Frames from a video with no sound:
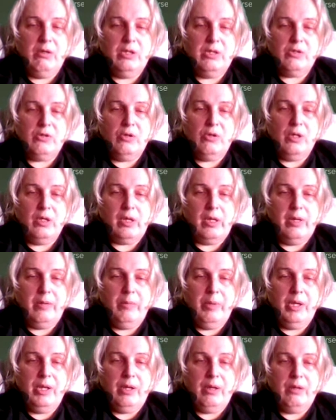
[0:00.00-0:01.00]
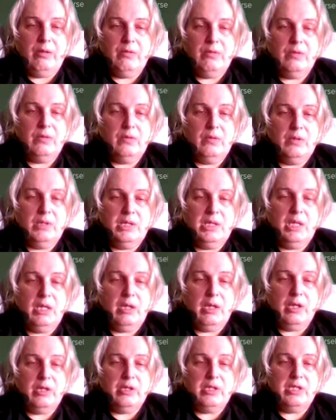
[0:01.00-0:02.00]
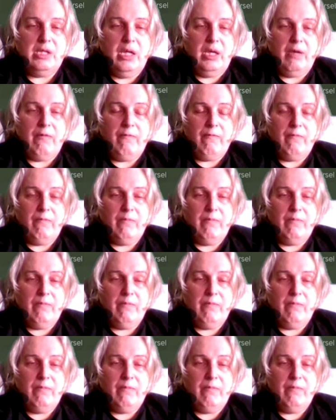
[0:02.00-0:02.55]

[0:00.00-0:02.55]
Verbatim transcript: strongly, but still a good save.